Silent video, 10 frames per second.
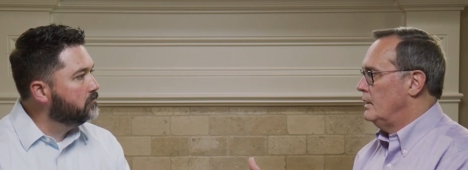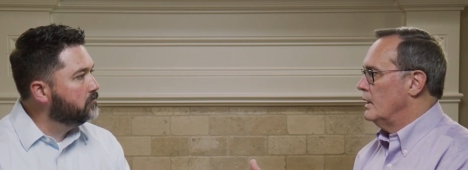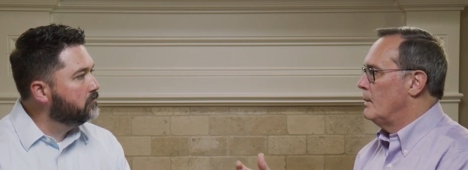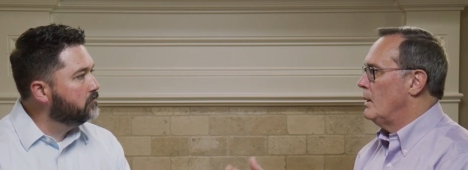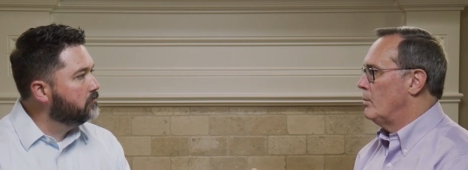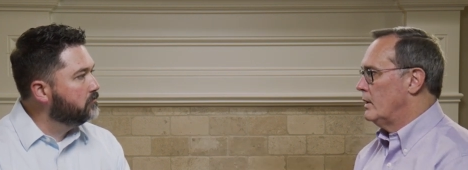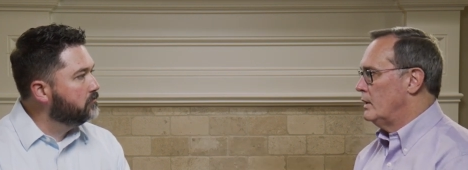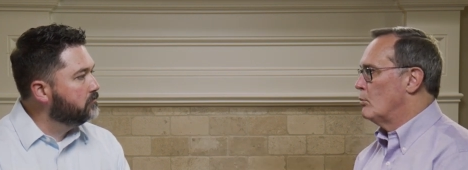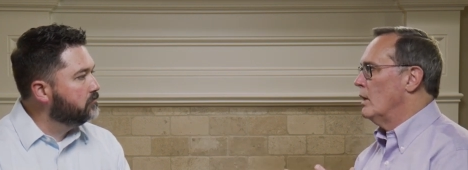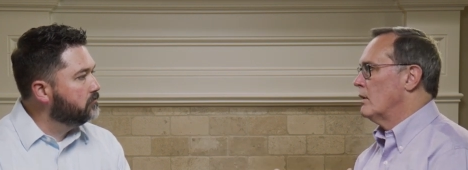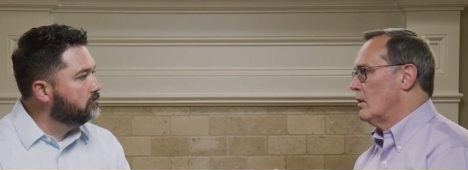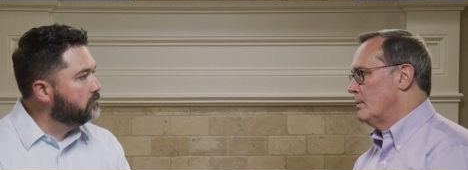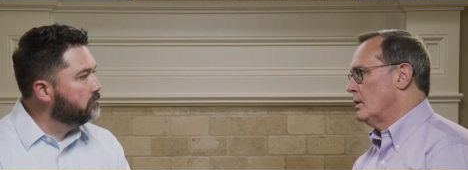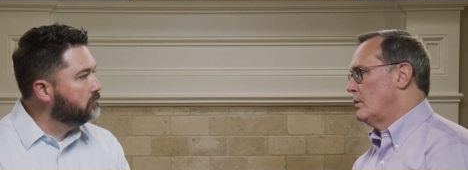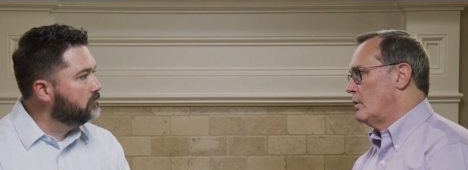Speaker 1: didn't come up with these
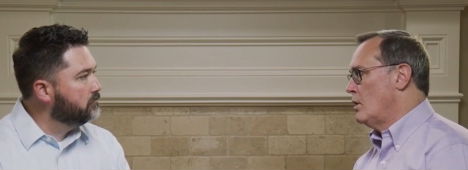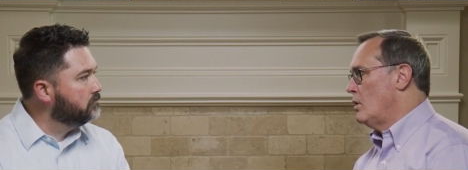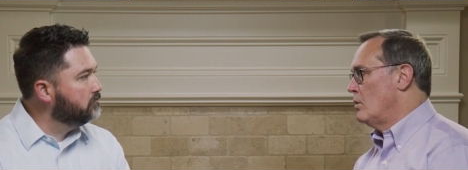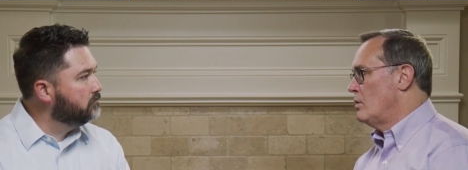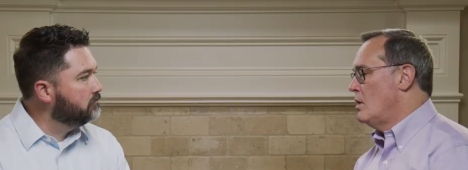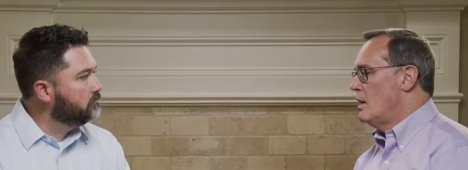breadcrumbs on their own.